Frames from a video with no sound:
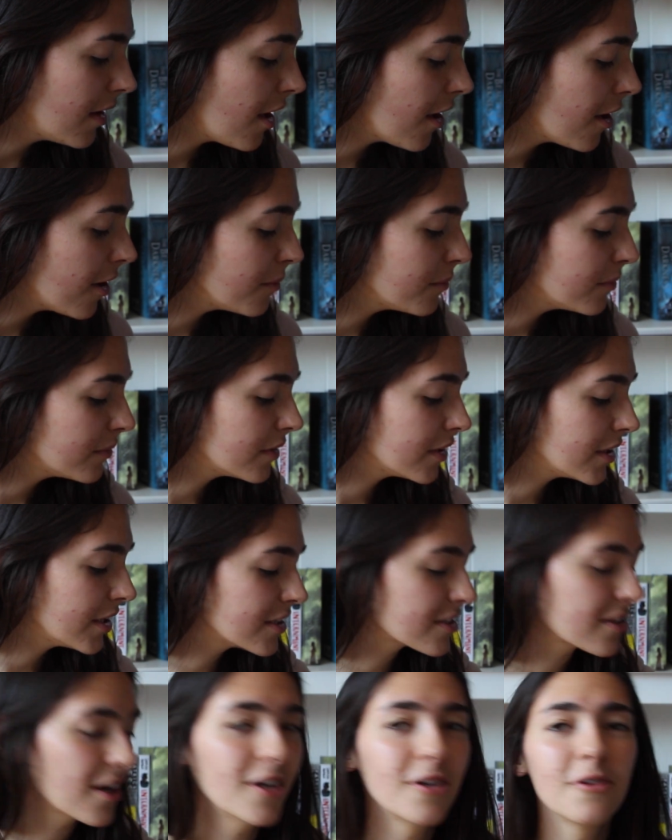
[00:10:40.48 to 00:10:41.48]
um,
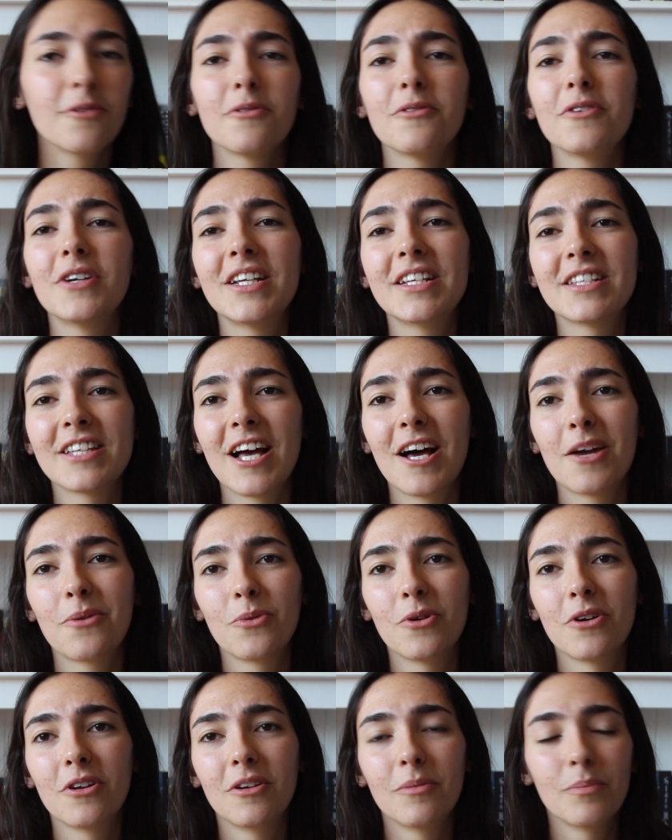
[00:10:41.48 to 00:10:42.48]
it's kind of a really sad
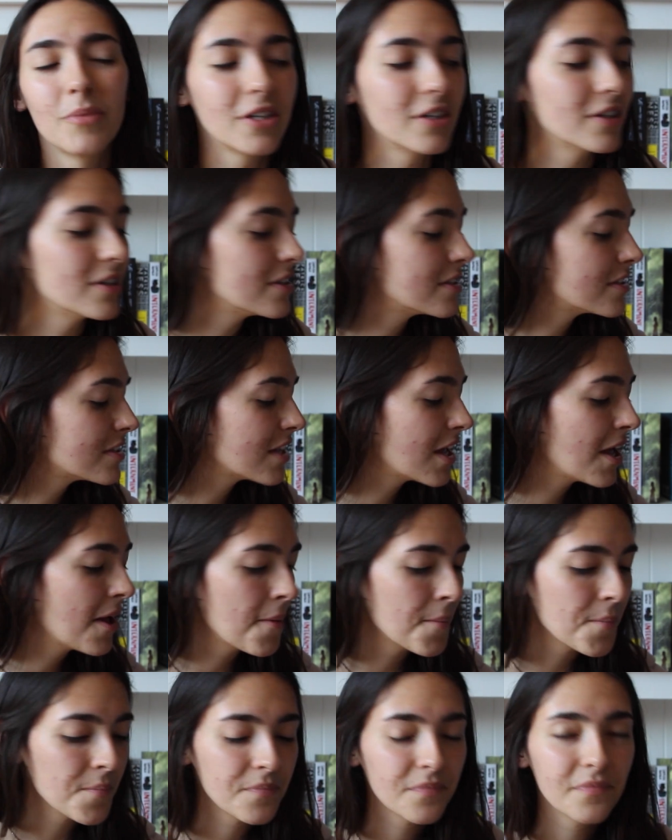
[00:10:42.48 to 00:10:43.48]
one because
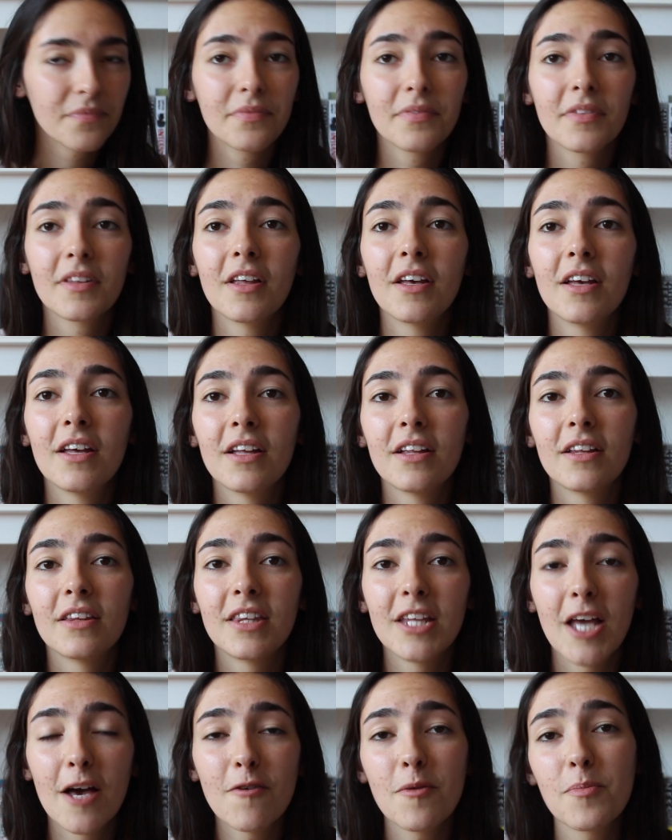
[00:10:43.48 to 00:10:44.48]

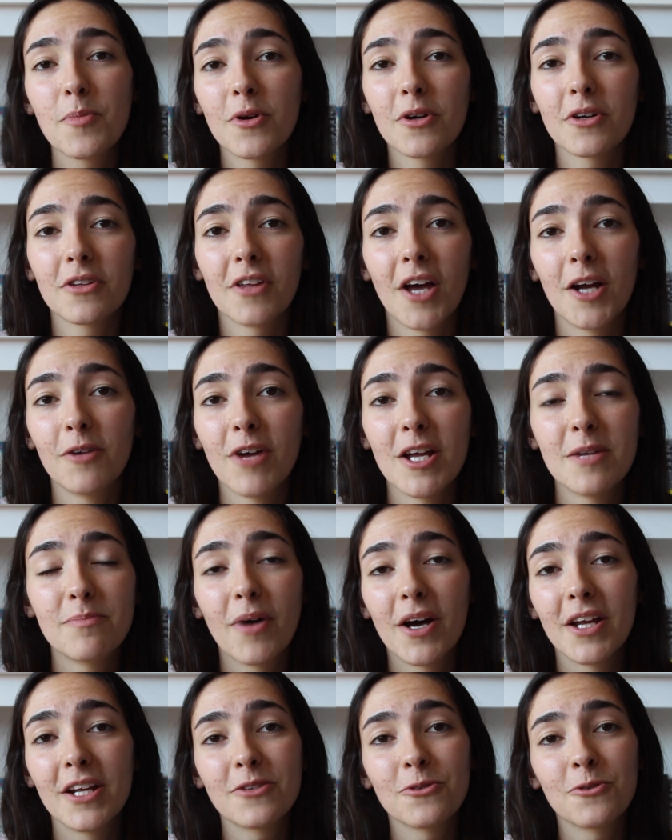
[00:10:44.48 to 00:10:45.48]
the other book that I read
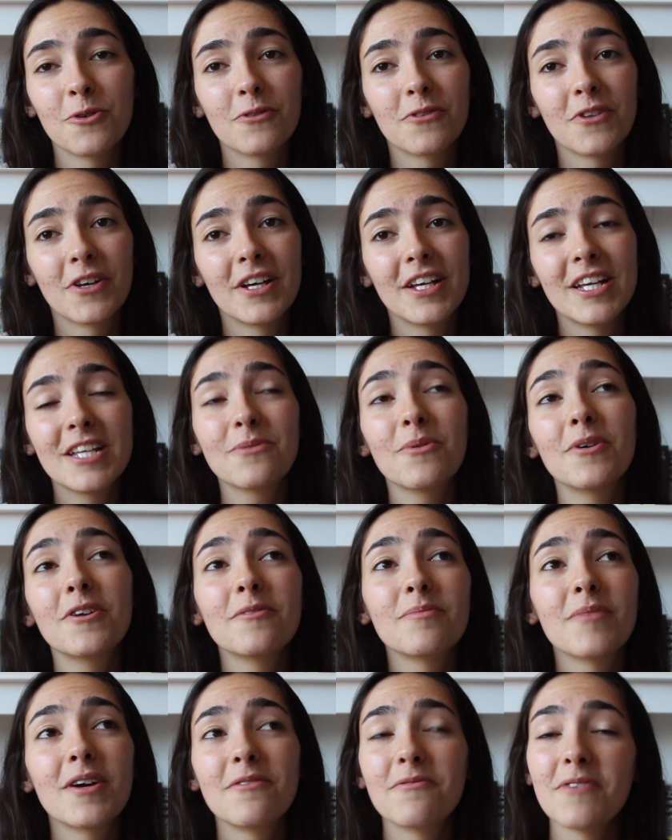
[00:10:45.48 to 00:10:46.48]
by this author is one
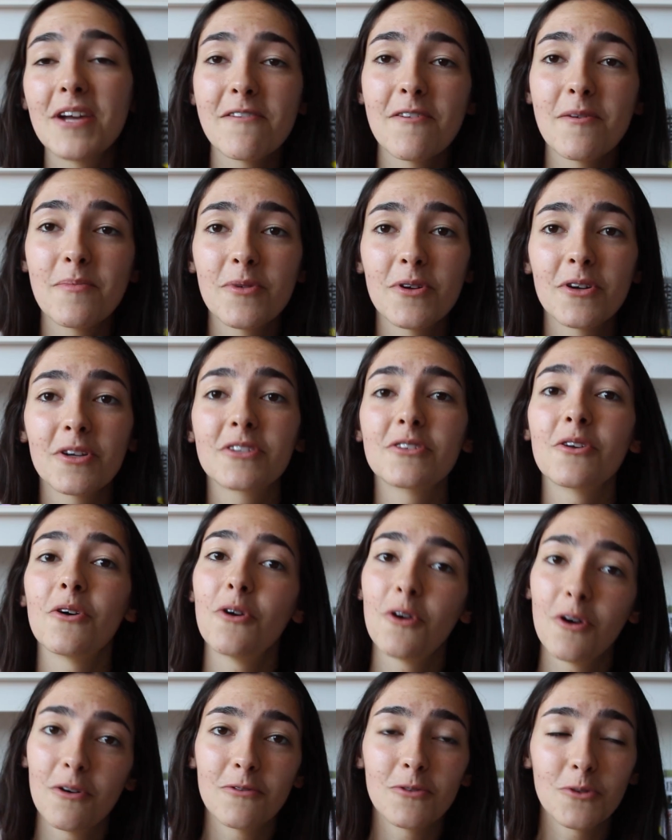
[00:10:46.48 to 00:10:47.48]
of my favourite books
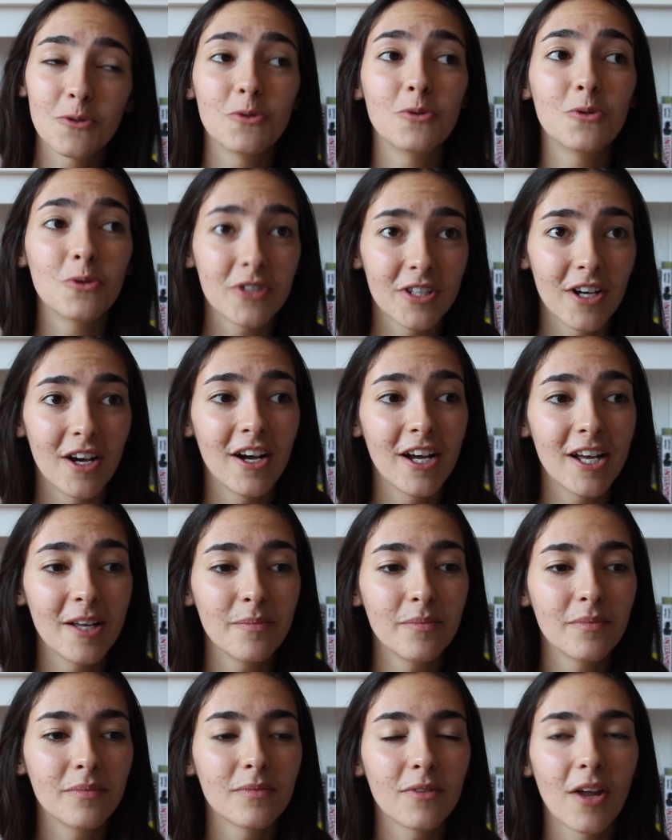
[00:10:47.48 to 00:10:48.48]
of all
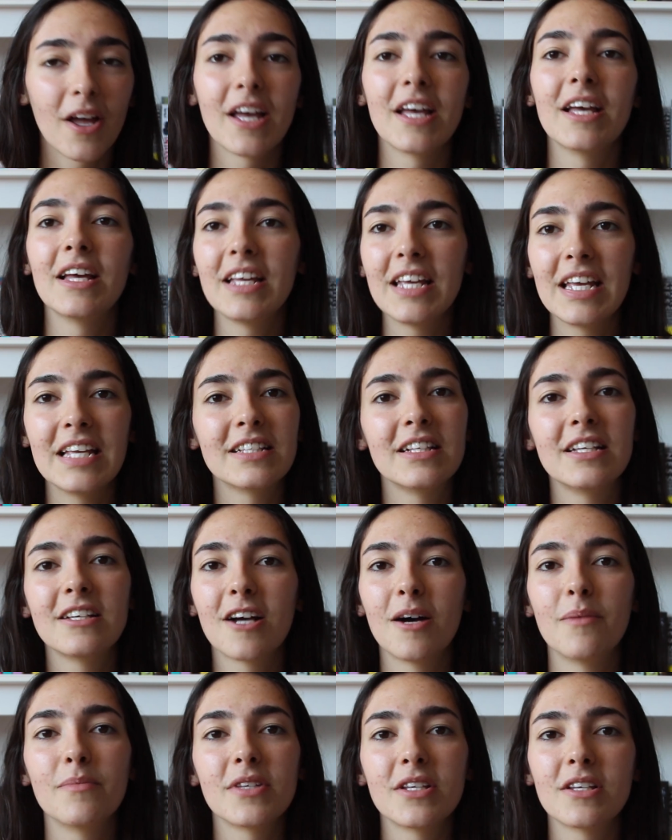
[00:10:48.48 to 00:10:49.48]
time. Like it easily
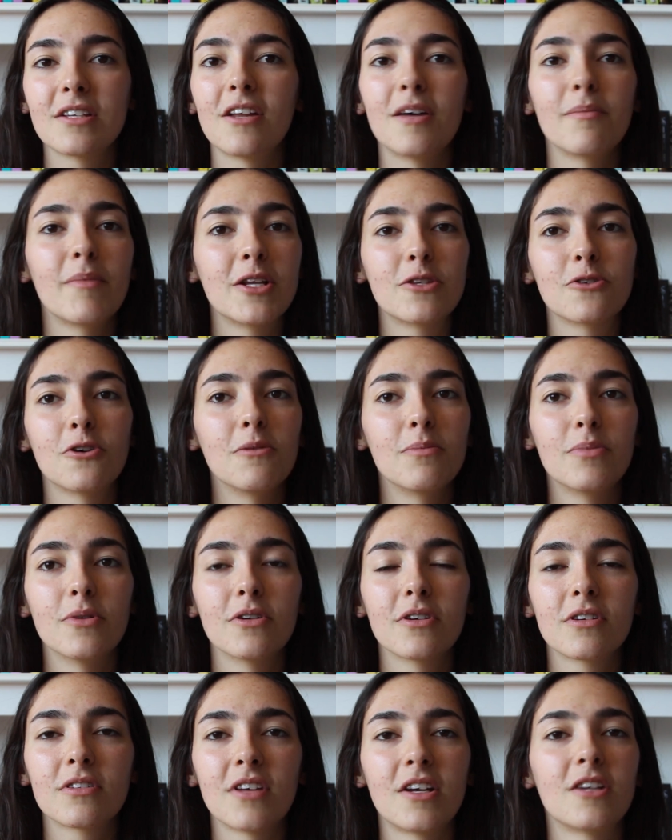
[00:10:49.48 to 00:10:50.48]
comes into like my top
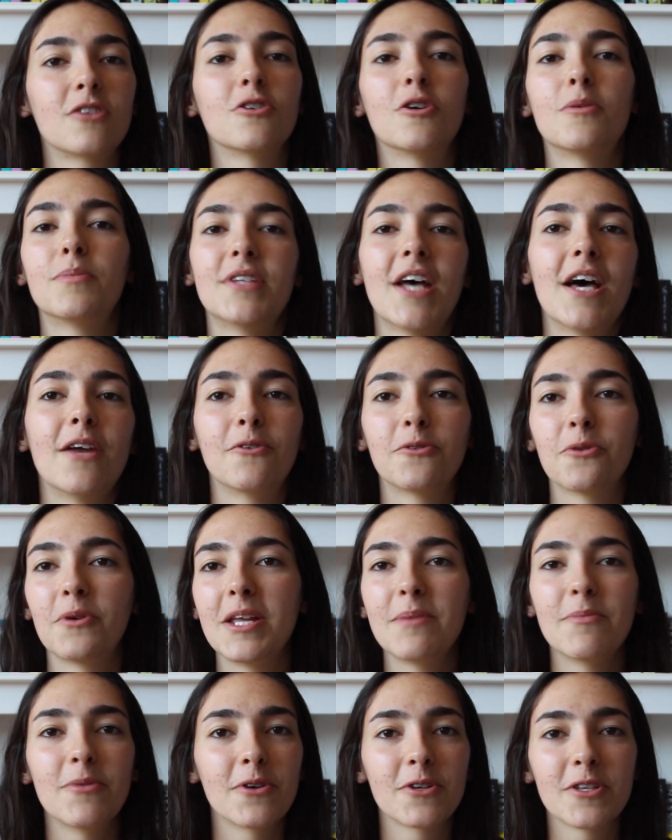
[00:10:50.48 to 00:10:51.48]
books, like top 10 or
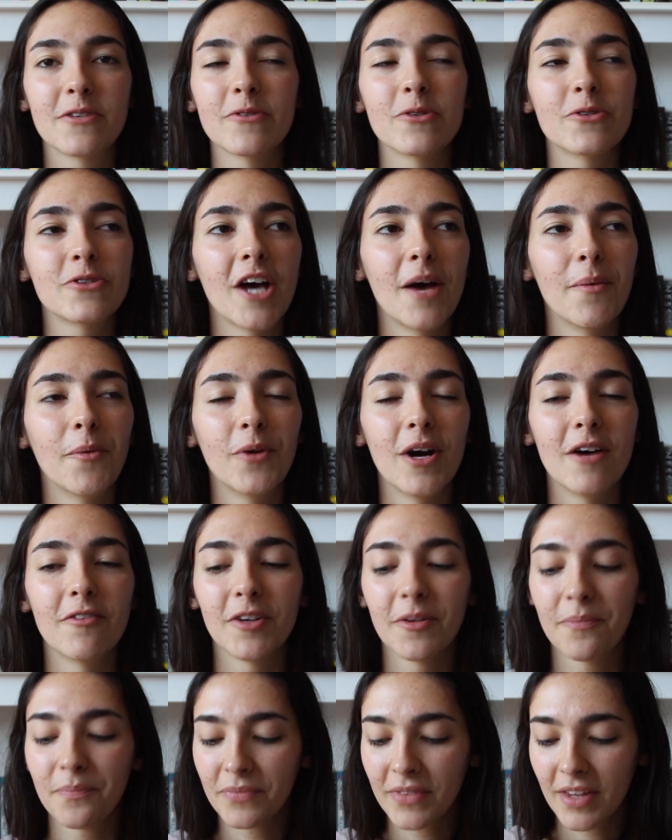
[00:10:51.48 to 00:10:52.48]
20 books of all time or
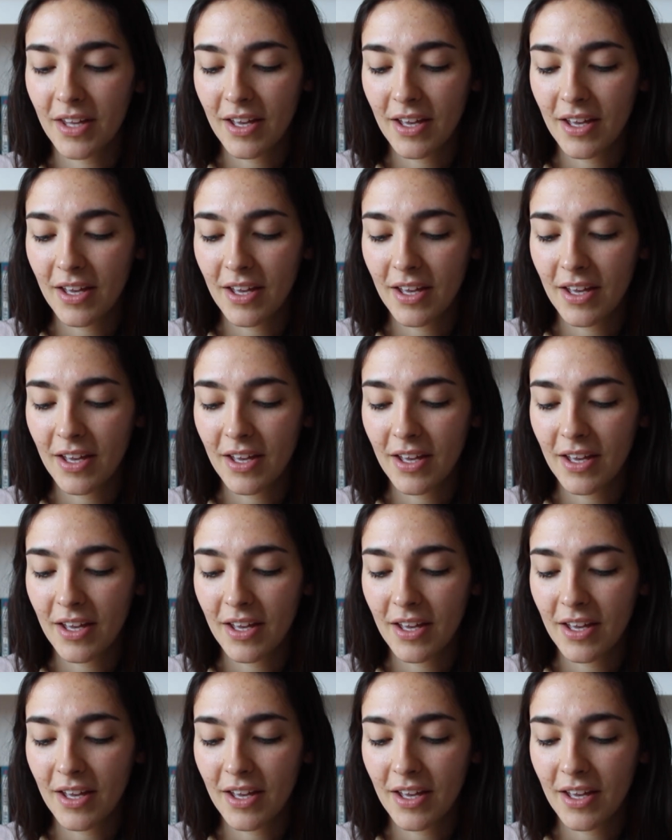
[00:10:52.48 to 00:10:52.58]
whatever